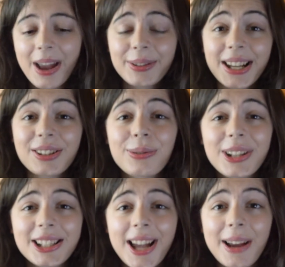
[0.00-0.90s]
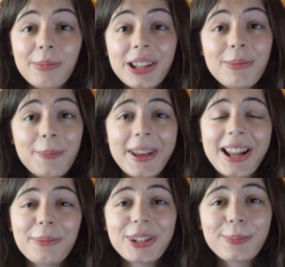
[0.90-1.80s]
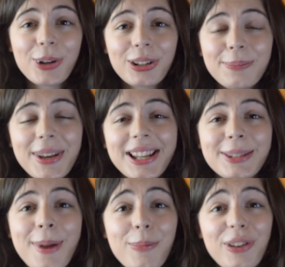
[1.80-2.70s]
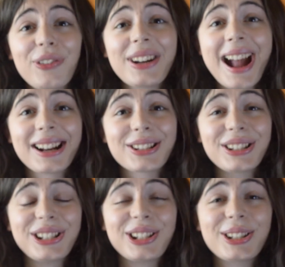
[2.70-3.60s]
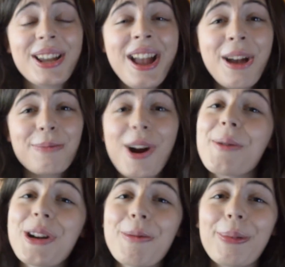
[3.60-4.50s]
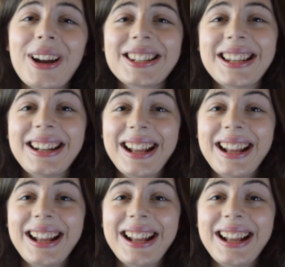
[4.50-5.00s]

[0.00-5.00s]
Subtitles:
It was actually really timely, me picking up this book, because my boyfriend actually just brought me home a present.